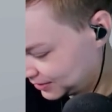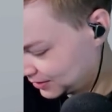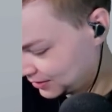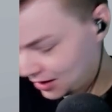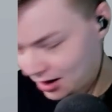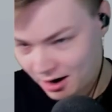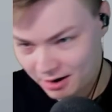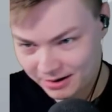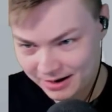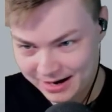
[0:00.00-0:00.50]

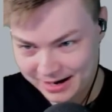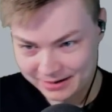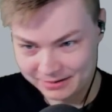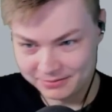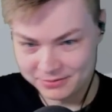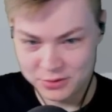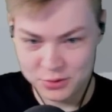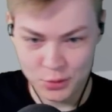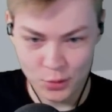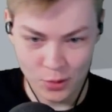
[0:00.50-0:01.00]
All
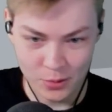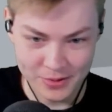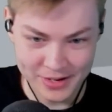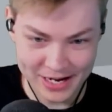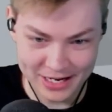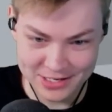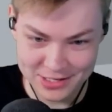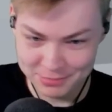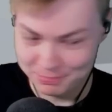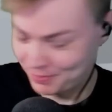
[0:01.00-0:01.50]
right. Duo
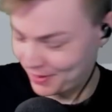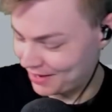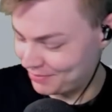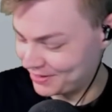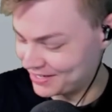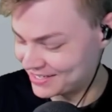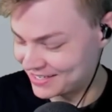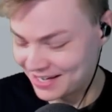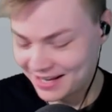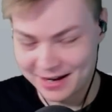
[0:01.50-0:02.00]
Nex baby
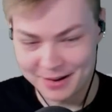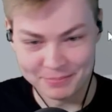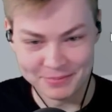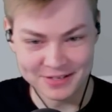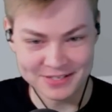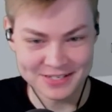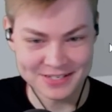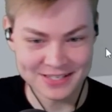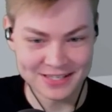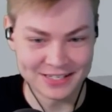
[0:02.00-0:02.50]
setup.
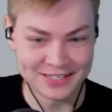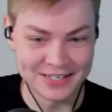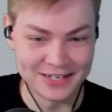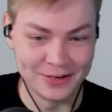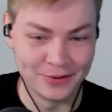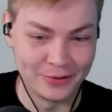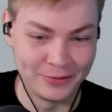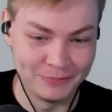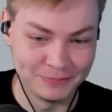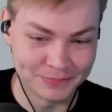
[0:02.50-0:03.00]
This is the
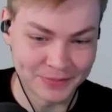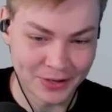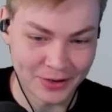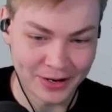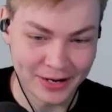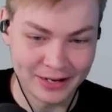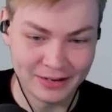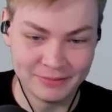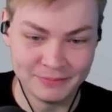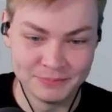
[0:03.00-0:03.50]
deal. All
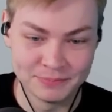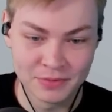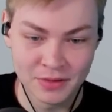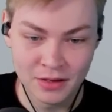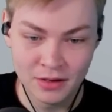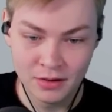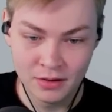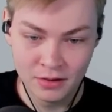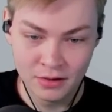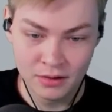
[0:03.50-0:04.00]
right.
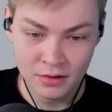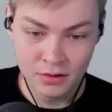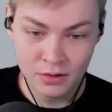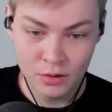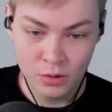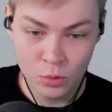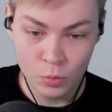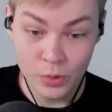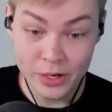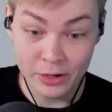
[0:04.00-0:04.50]

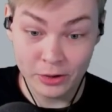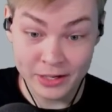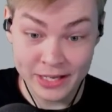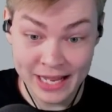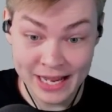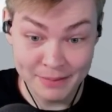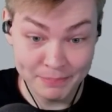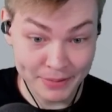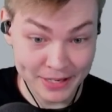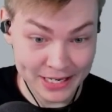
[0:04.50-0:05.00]
We are
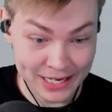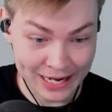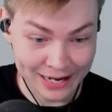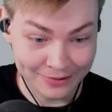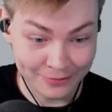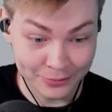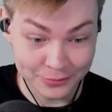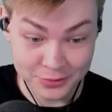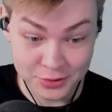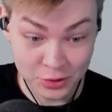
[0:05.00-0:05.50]
camping
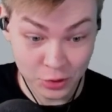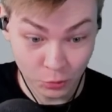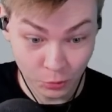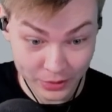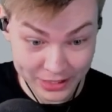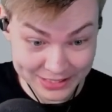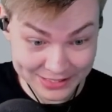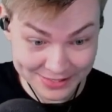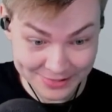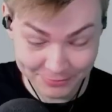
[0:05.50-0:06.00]
Carols. The
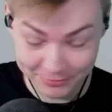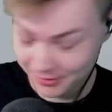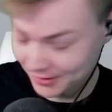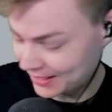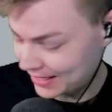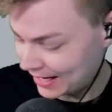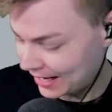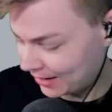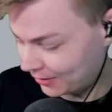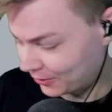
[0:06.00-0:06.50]
reason for the
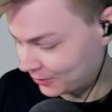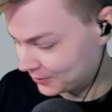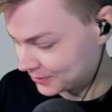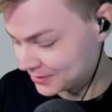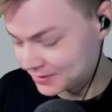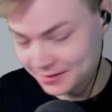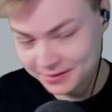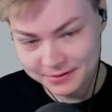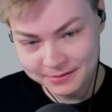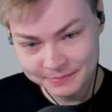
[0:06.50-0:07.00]

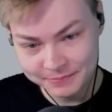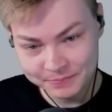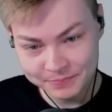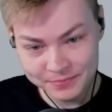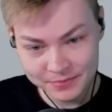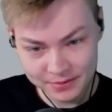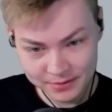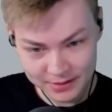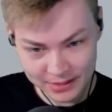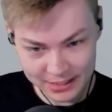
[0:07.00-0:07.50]
Carols
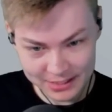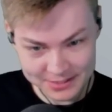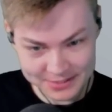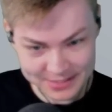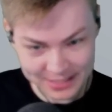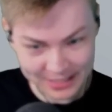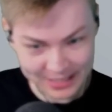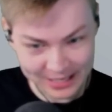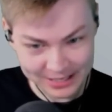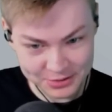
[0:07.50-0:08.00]
is
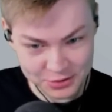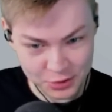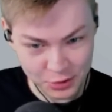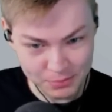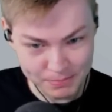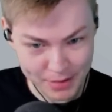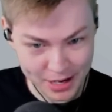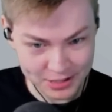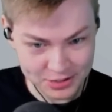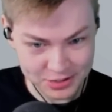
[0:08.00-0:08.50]
that it has good
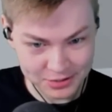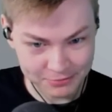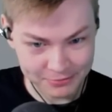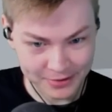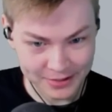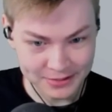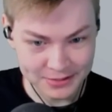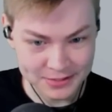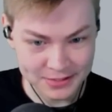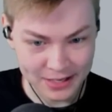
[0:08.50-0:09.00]
mage
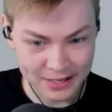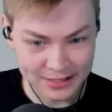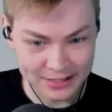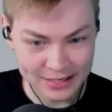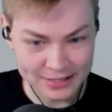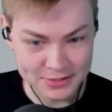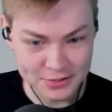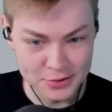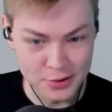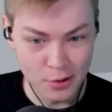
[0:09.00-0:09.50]
defense and it
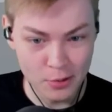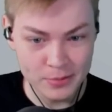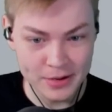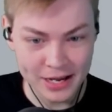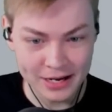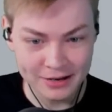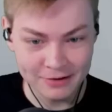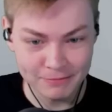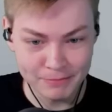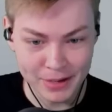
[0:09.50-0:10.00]
has no
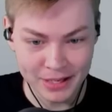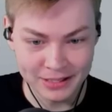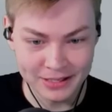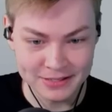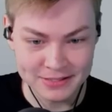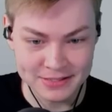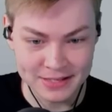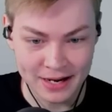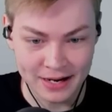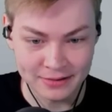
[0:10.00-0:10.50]
negative melee
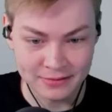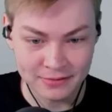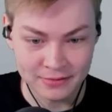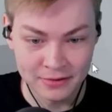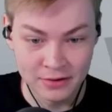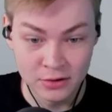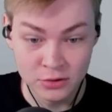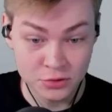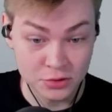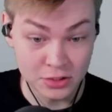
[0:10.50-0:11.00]
stats.
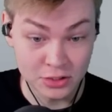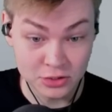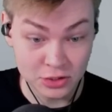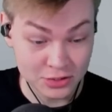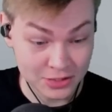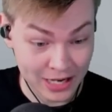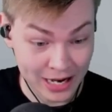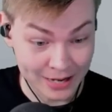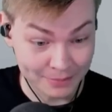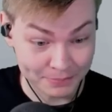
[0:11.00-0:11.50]
So you just
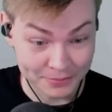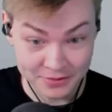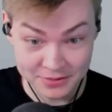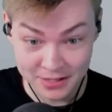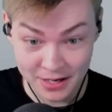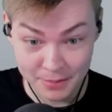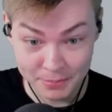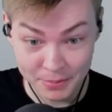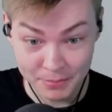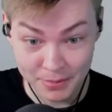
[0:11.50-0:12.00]
camp the
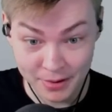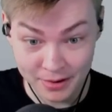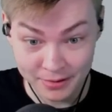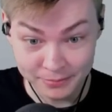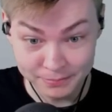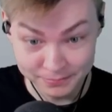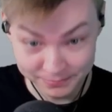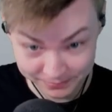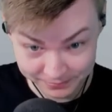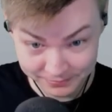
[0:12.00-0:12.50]
top and bottom.
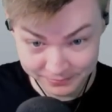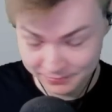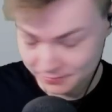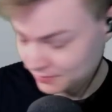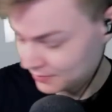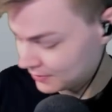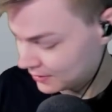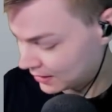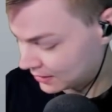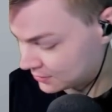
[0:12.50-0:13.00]

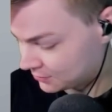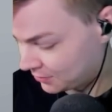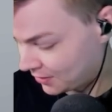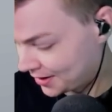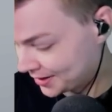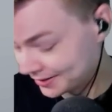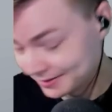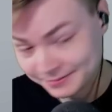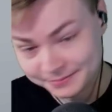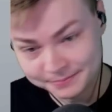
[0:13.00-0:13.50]
It's fine.